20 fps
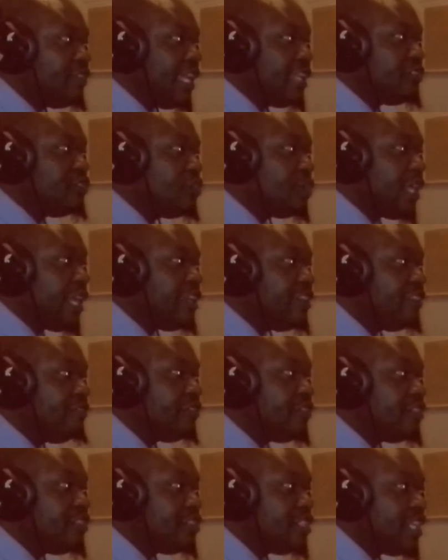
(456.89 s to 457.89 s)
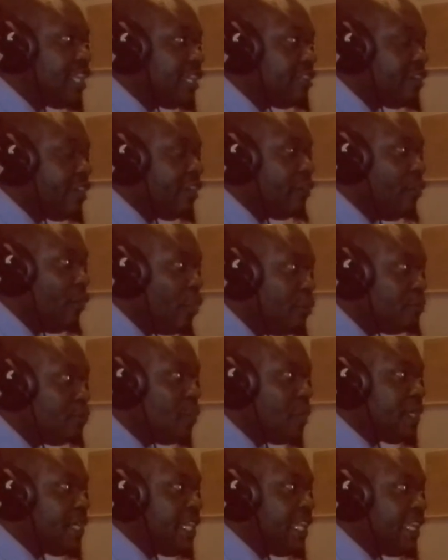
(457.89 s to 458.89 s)
that you can even take home
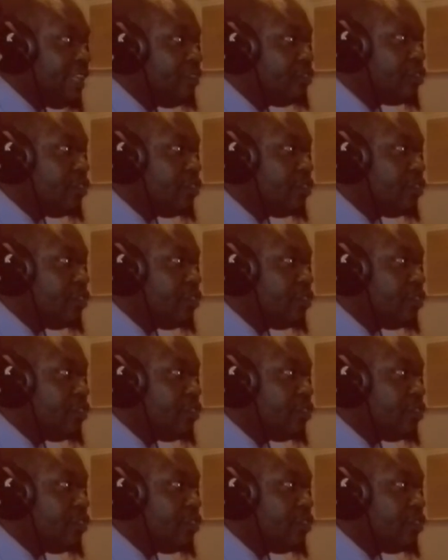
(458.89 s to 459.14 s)
one day,